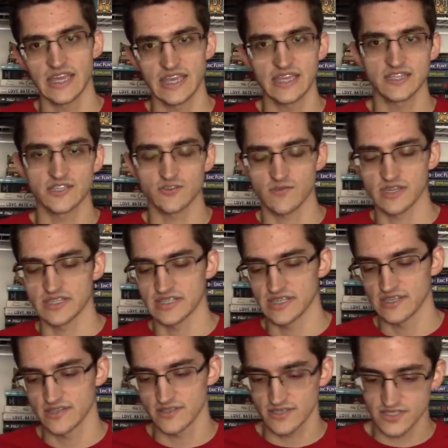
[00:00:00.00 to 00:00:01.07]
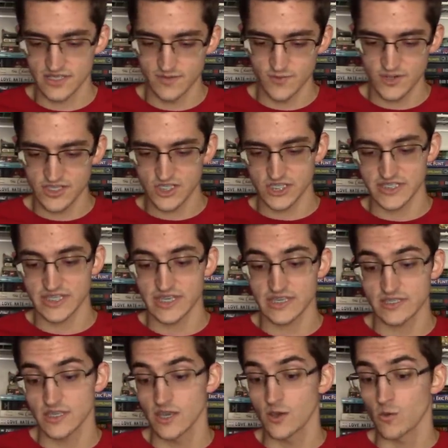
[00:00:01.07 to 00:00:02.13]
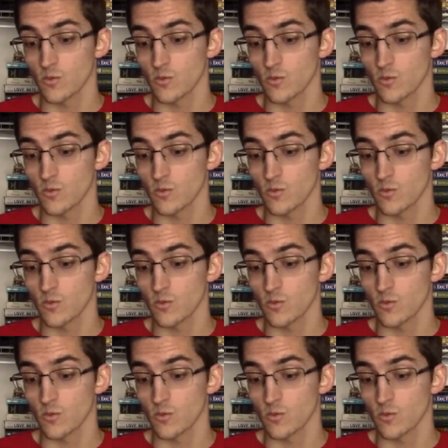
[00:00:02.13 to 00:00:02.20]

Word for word: interesting. The summary just says,